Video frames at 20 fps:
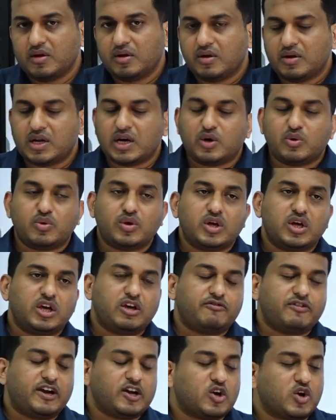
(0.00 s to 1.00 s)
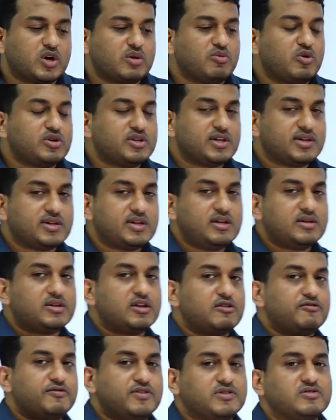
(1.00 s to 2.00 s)
Now, if I talk about the sea
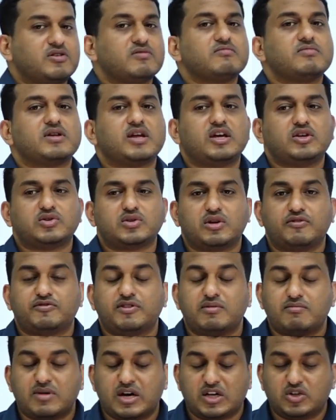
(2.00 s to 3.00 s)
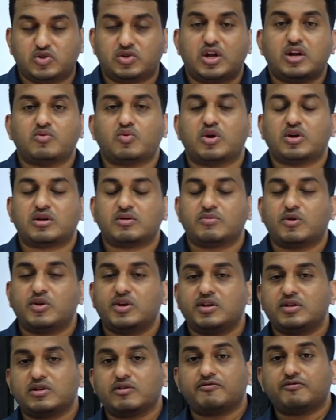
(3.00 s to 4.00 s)
surface temperature of the marginal water
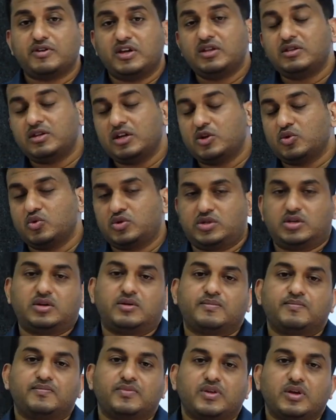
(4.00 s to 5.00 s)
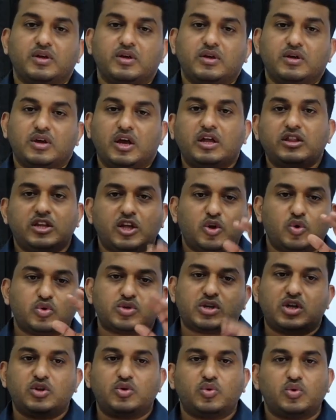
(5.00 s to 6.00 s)
bodies of Indian Ocean, Indian
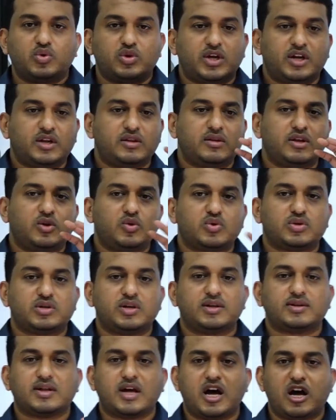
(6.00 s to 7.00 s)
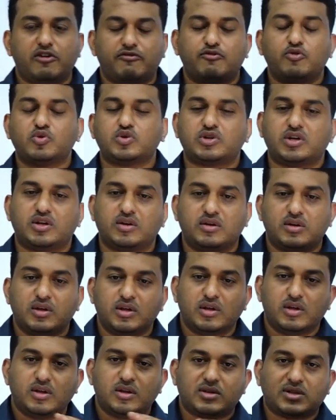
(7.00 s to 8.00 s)
Ocean, you know that Indian Ocean is half ocean.
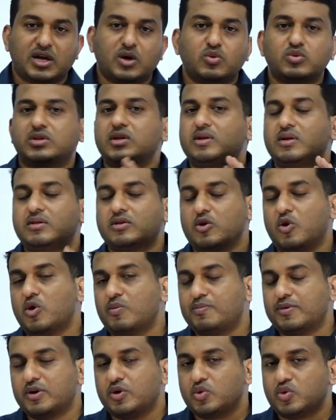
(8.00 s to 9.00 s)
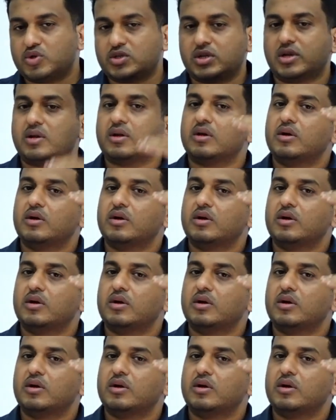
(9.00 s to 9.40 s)
South it is open ocean.